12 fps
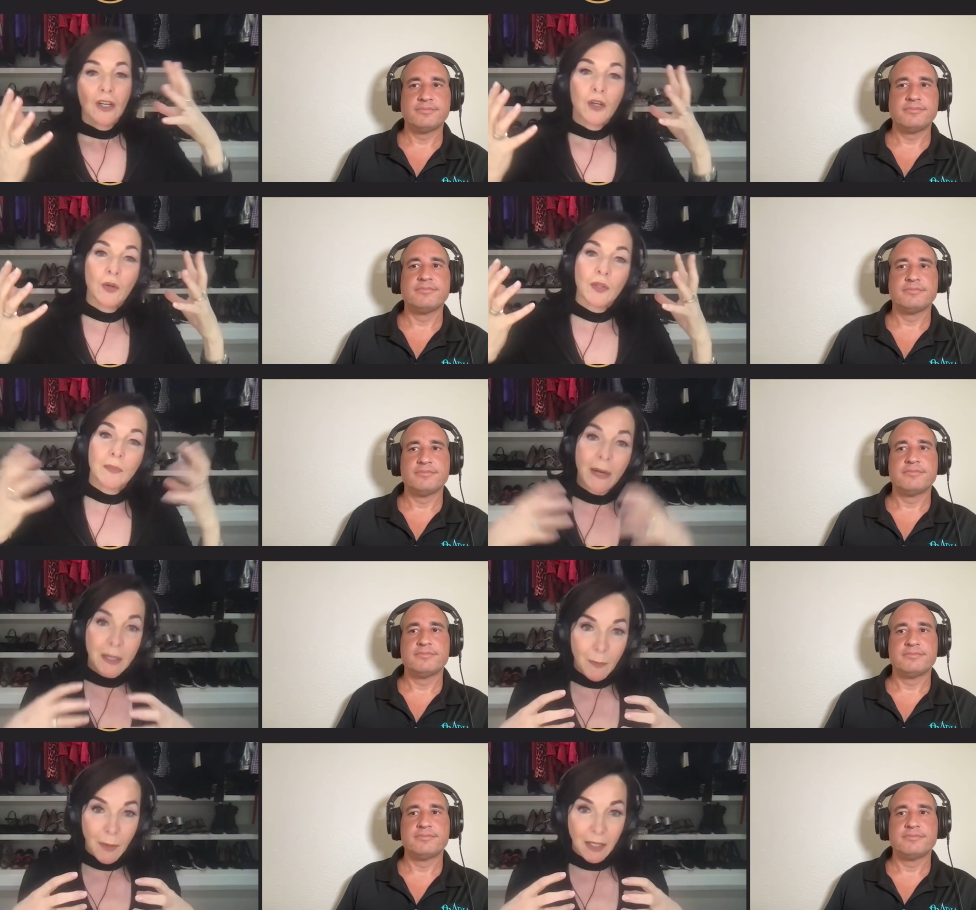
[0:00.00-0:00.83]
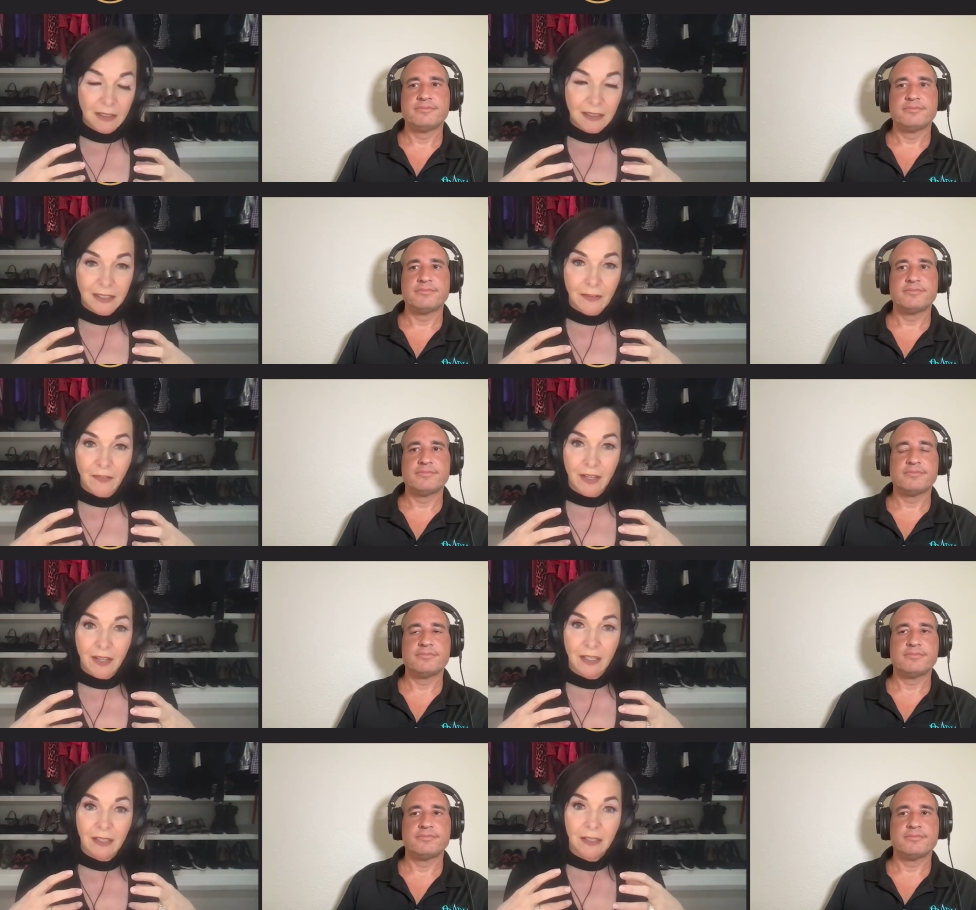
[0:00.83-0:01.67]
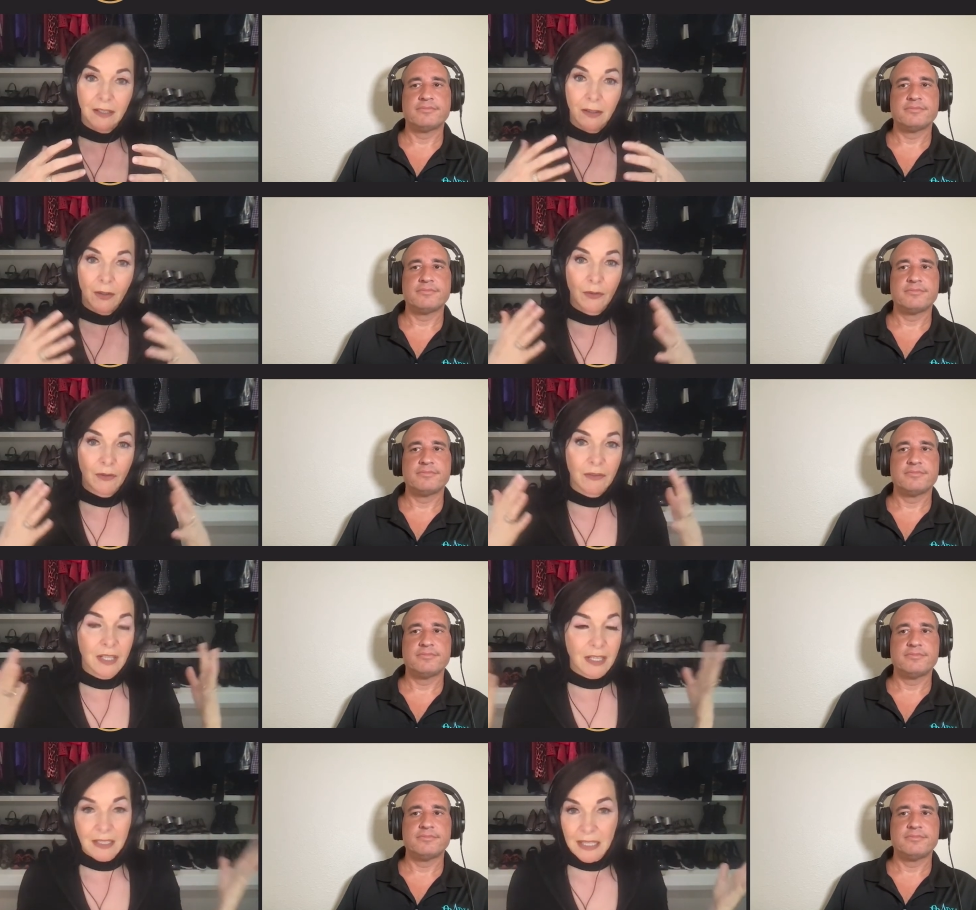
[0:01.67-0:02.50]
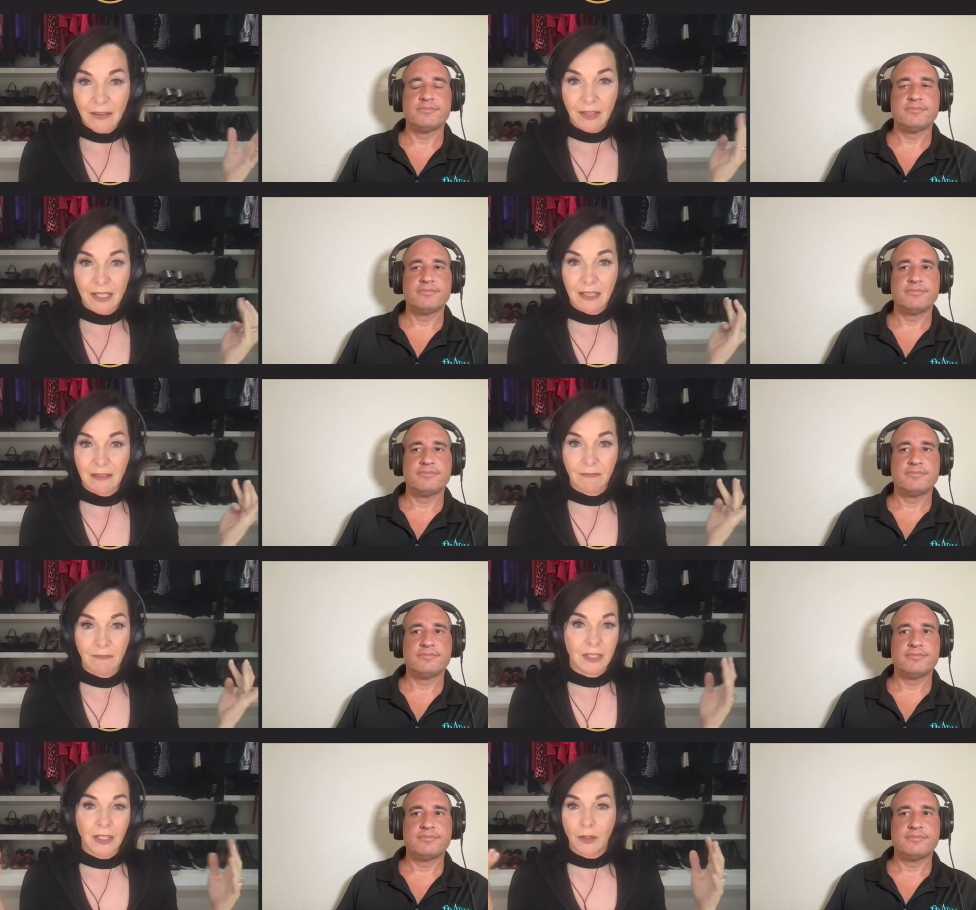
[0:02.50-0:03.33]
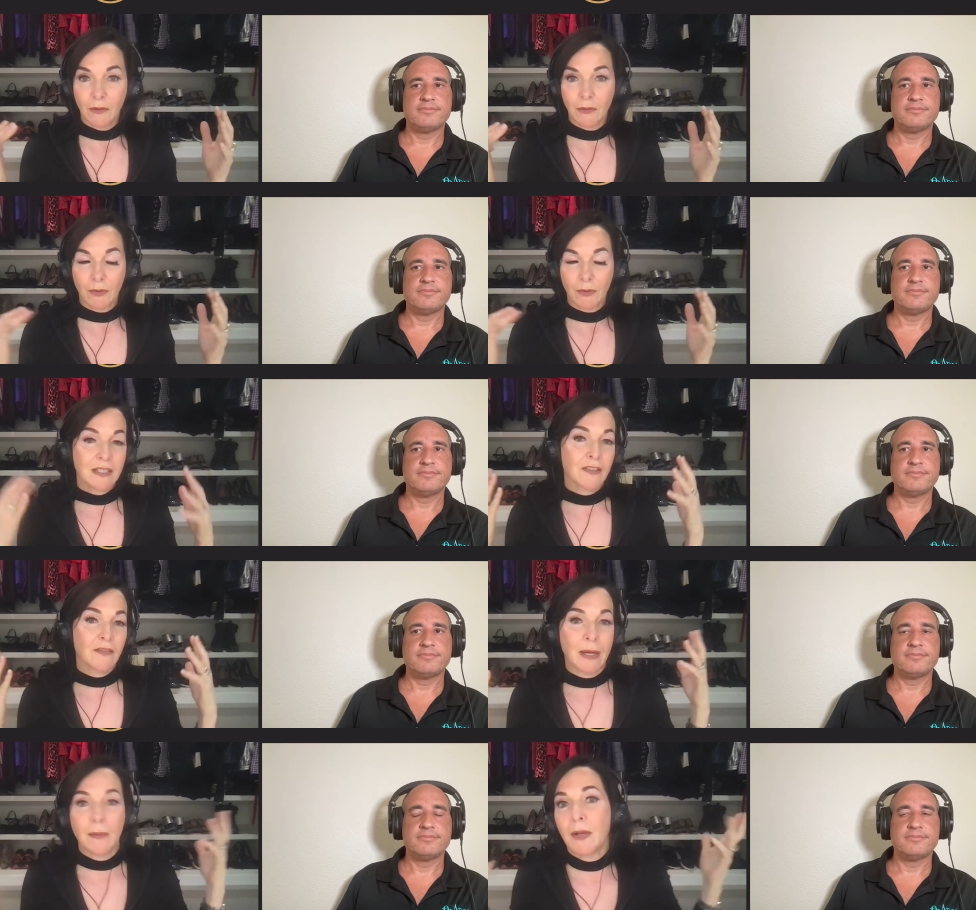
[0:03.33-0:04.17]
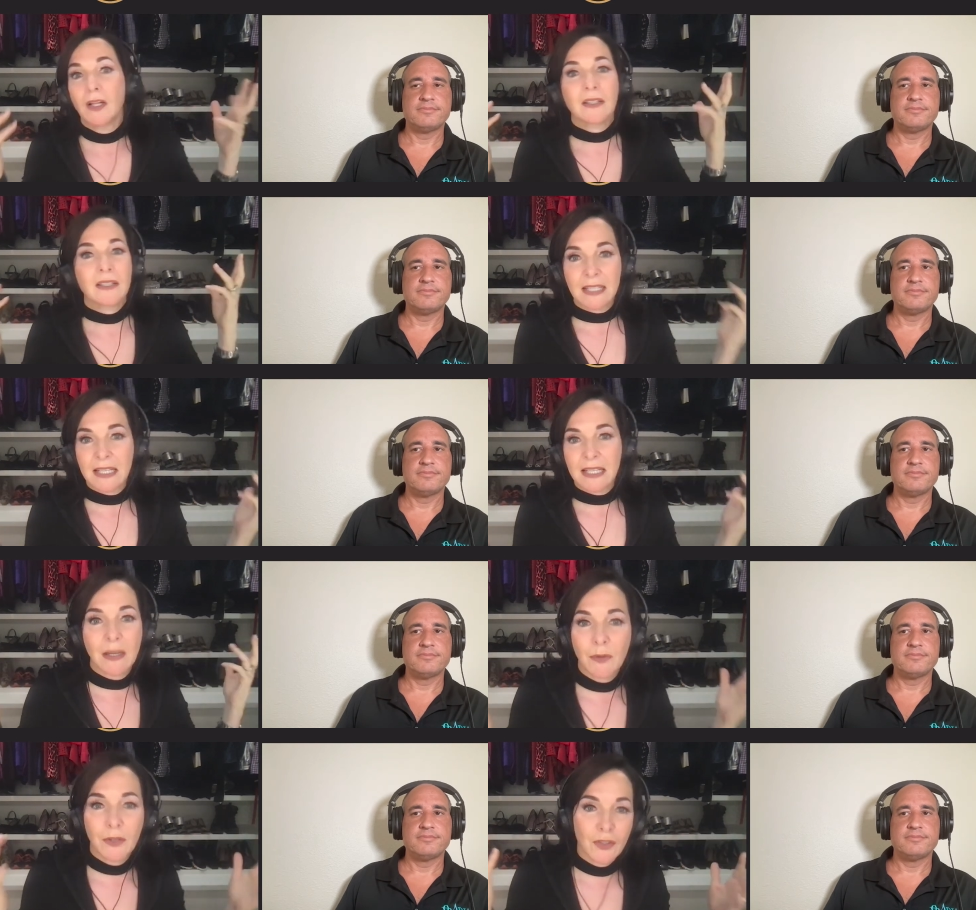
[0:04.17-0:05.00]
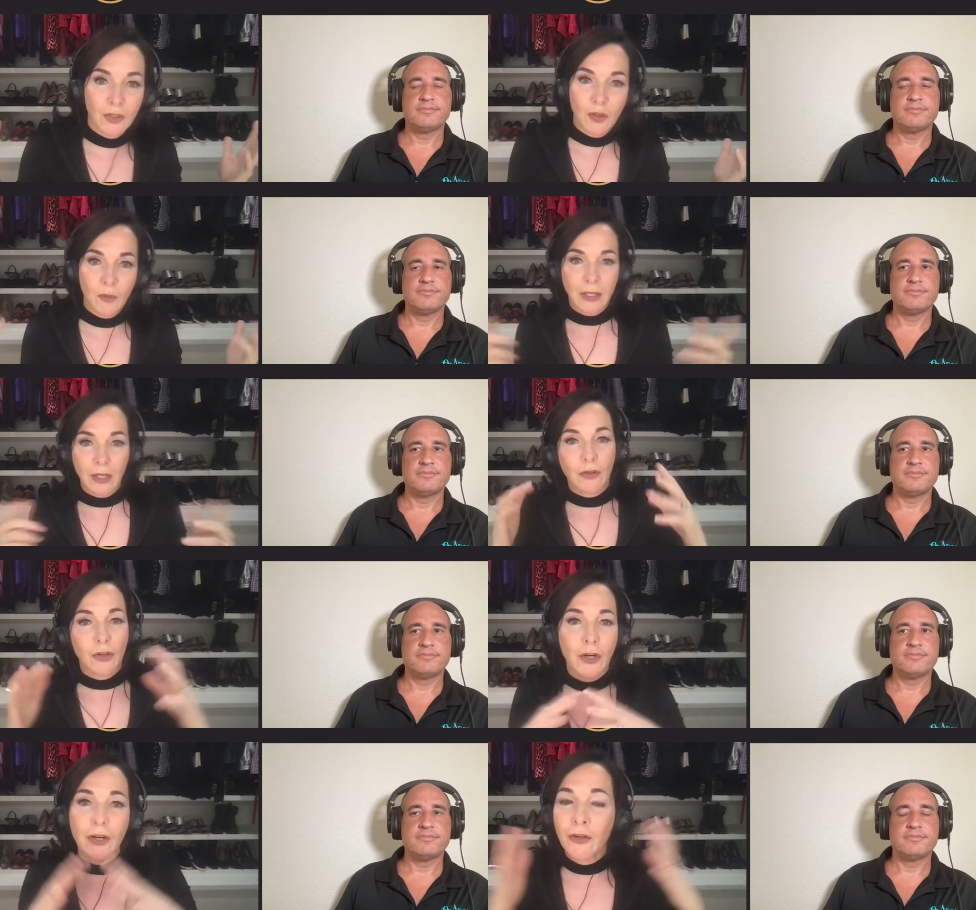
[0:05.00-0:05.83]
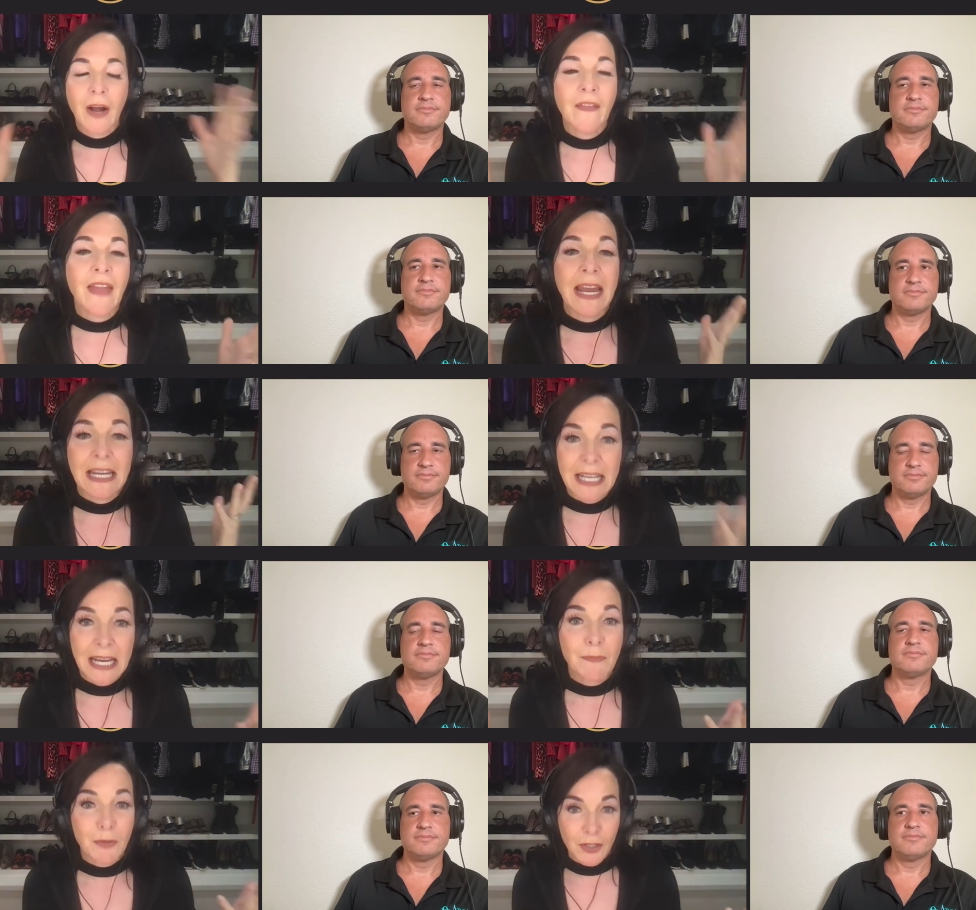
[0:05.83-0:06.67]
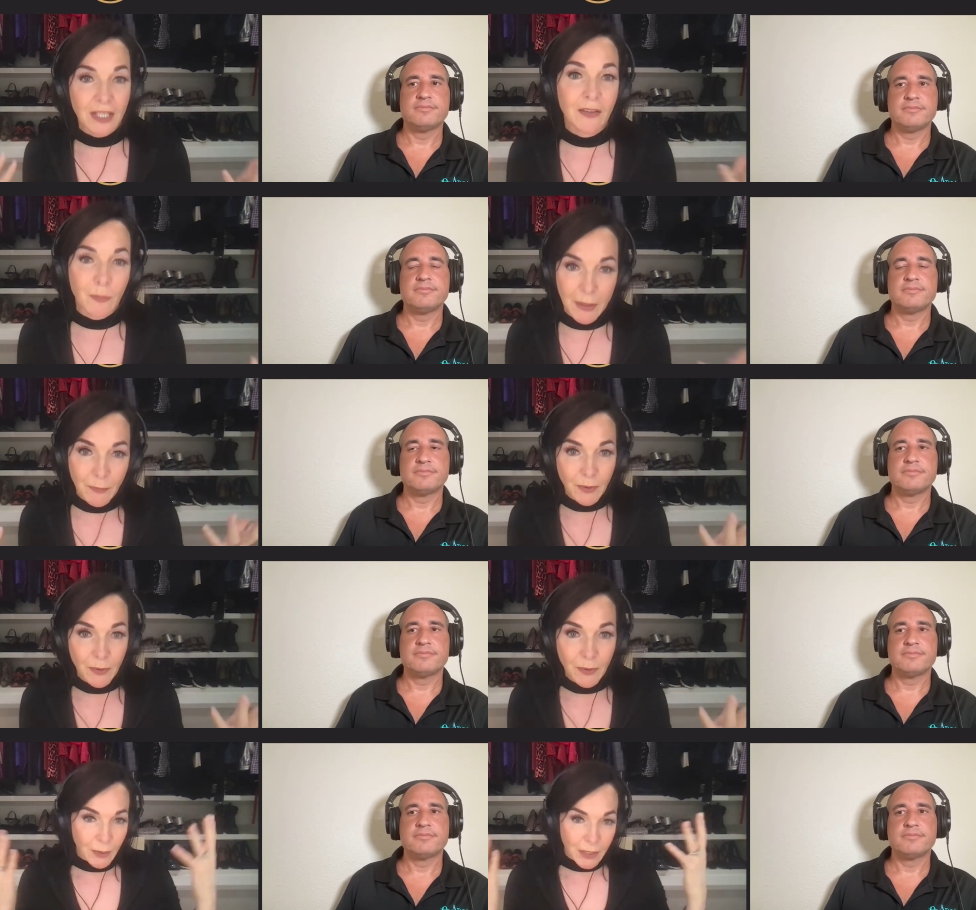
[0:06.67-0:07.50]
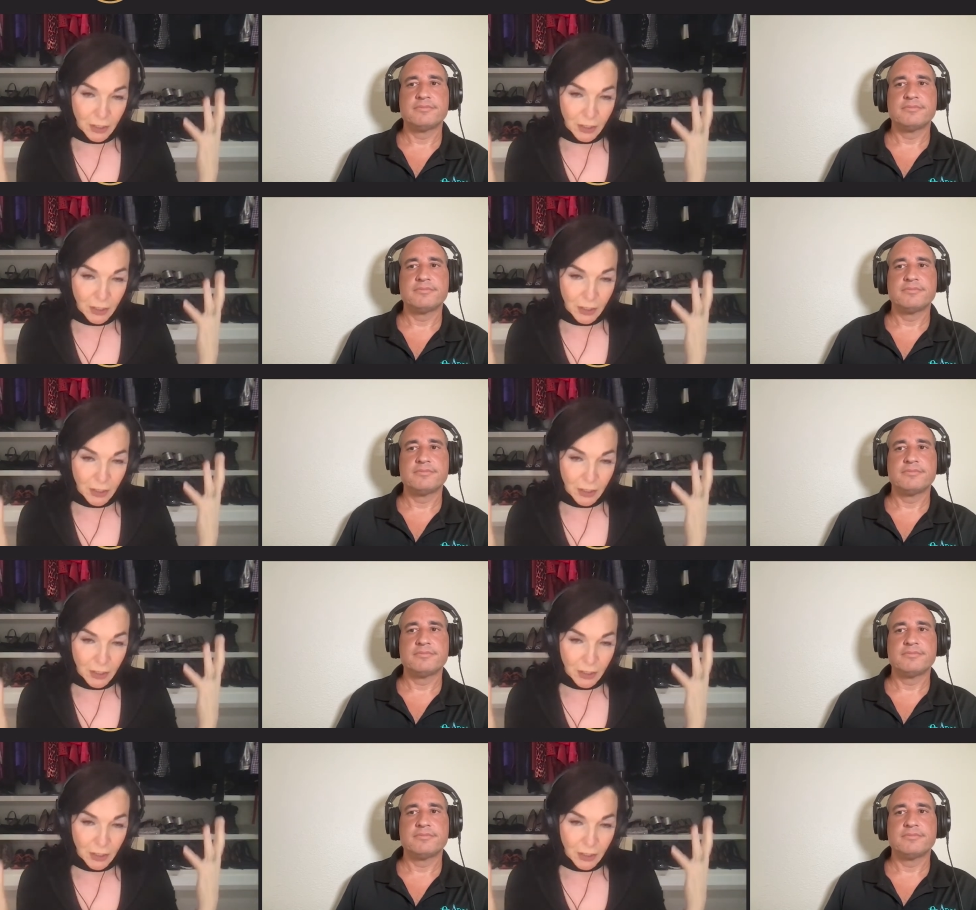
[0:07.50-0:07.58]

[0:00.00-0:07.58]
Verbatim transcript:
Speaker 1: who is metabolically fit, who doesn't have any, you know, risk of metabolic disease, I would assume, you know, you're not in the 88% of the people that we